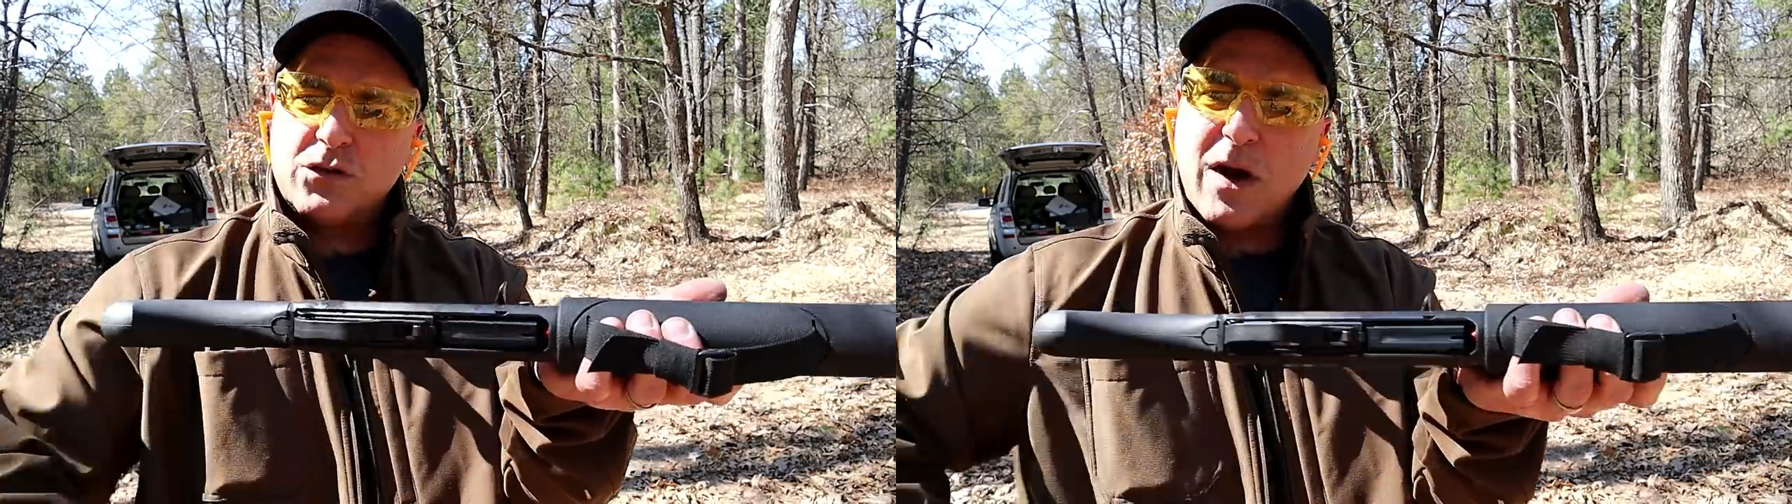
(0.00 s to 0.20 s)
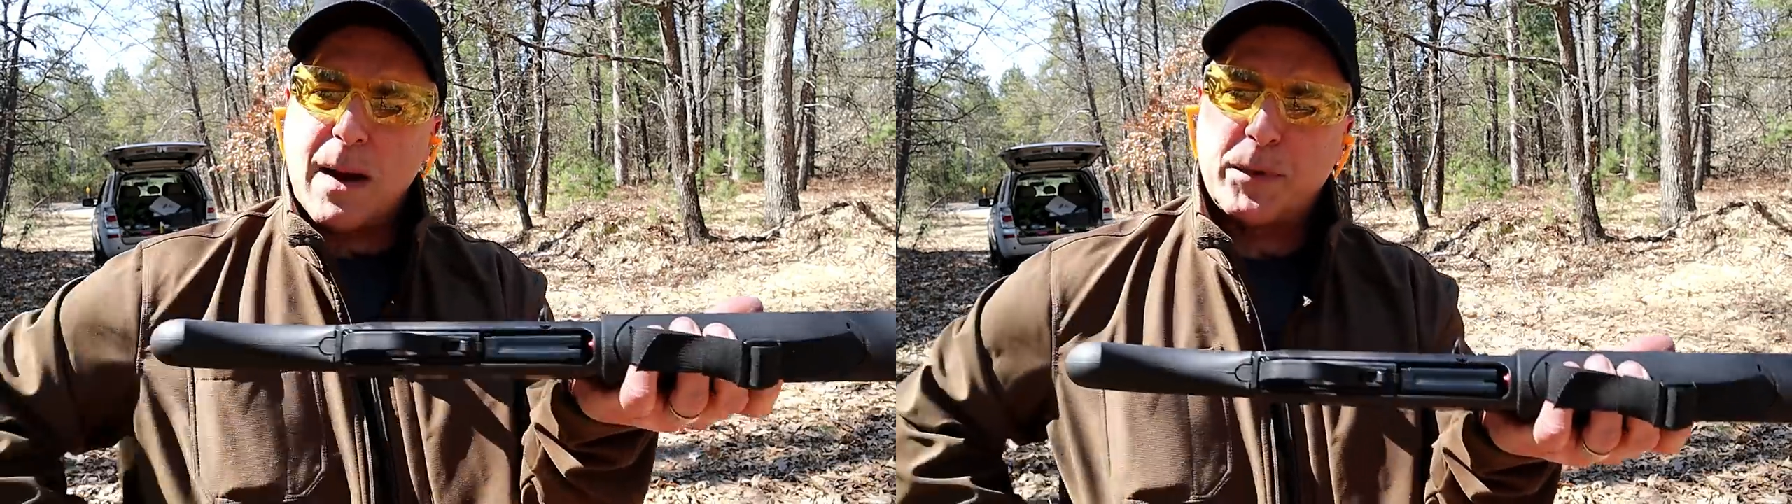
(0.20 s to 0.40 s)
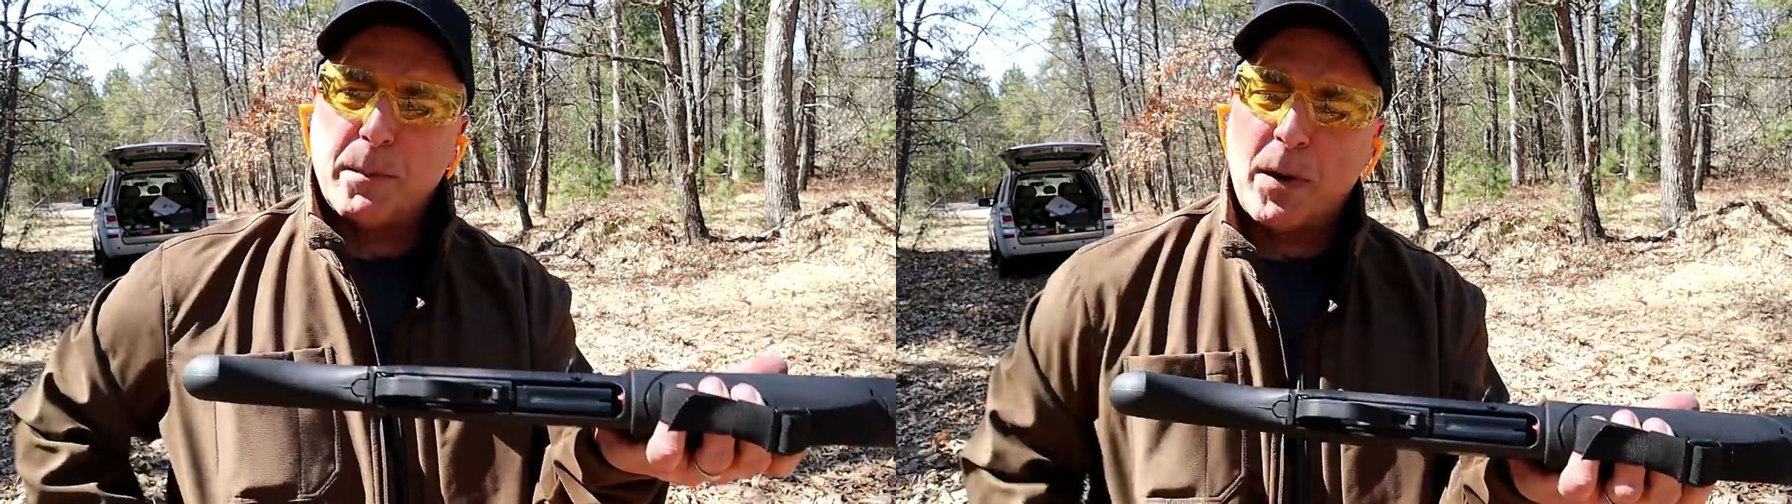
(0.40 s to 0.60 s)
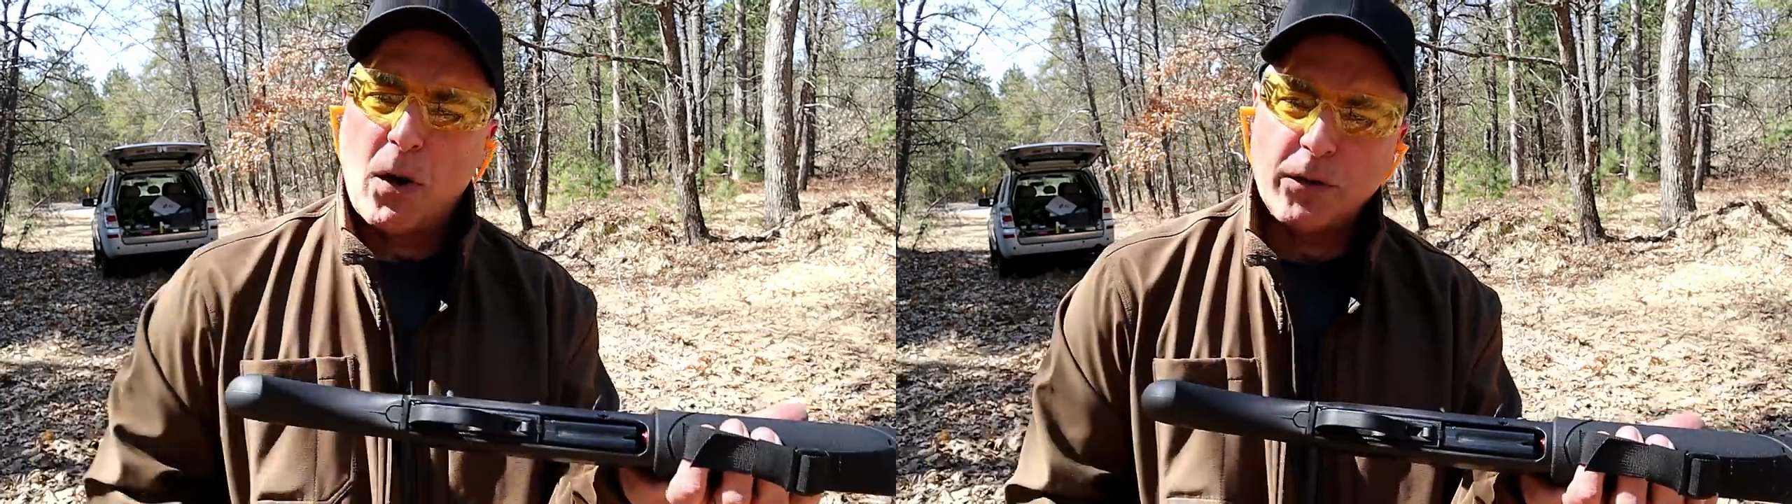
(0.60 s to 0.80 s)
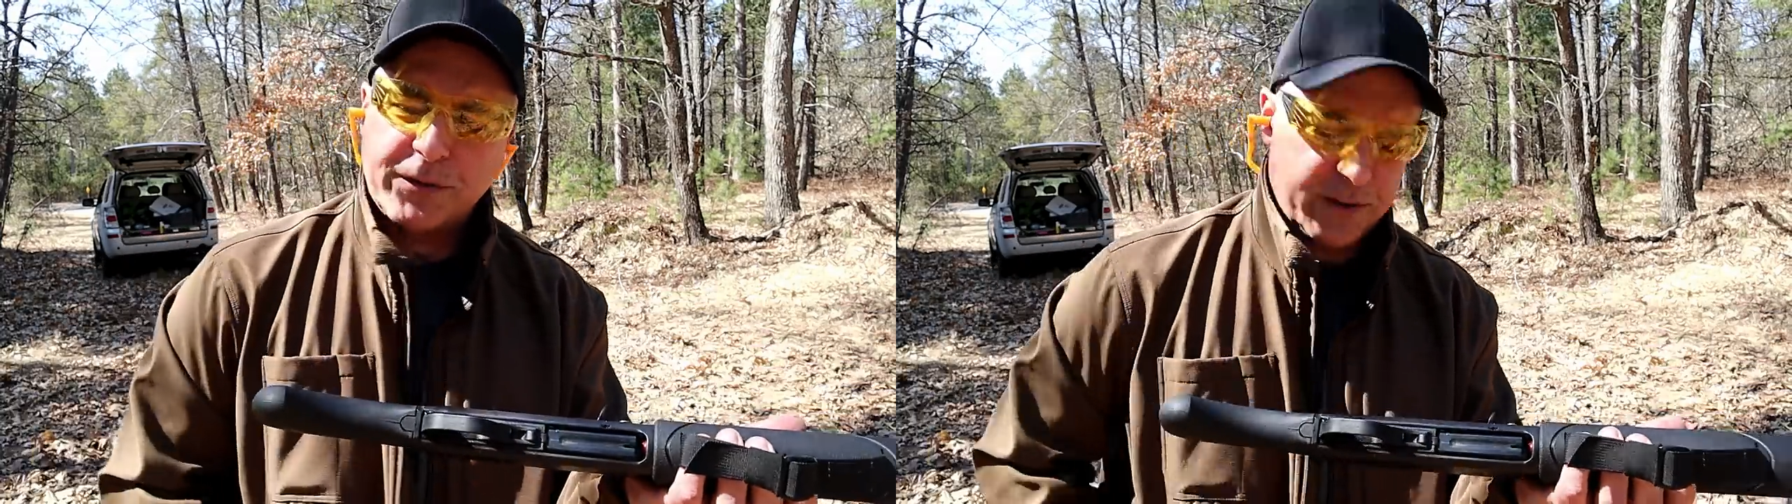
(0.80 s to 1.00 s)
drop the
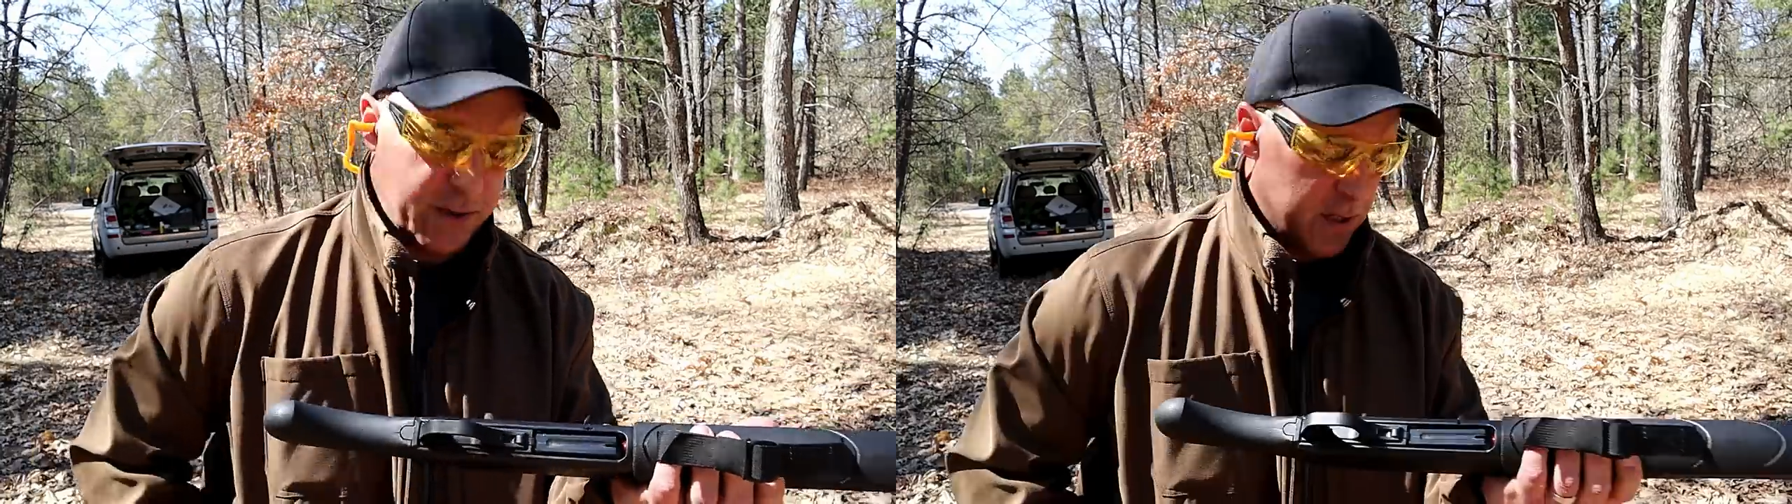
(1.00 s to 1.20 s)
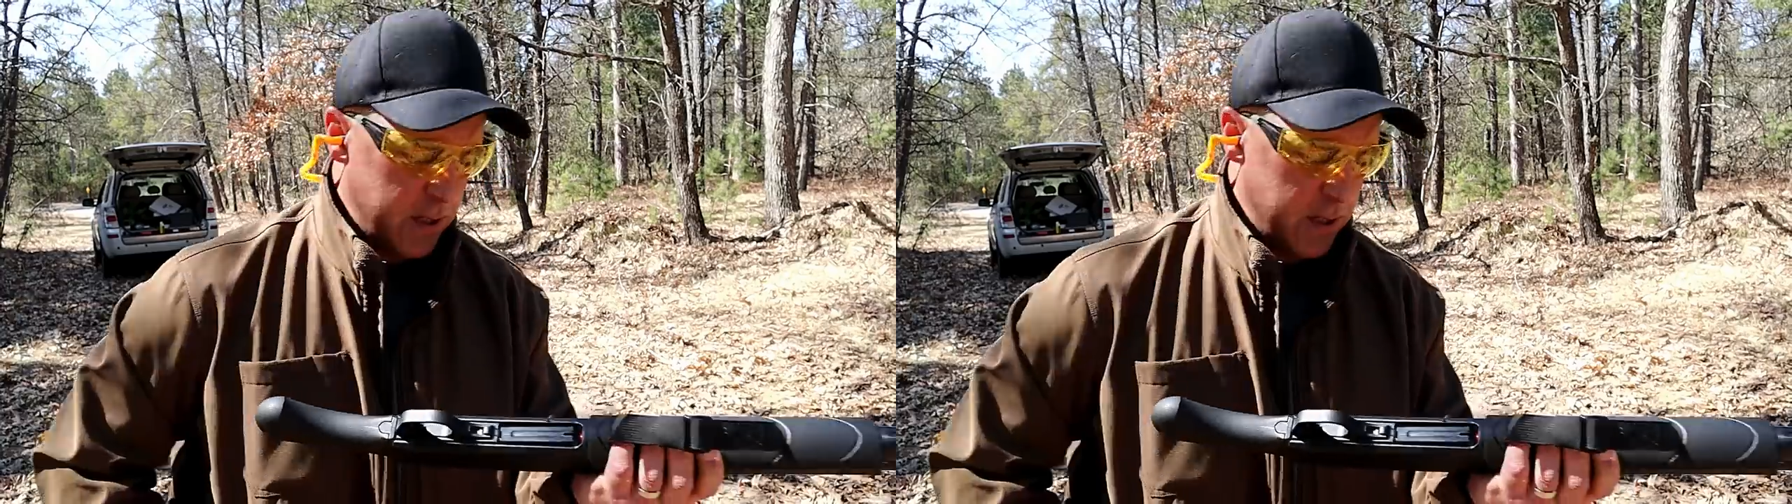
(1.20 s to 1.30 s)
bolt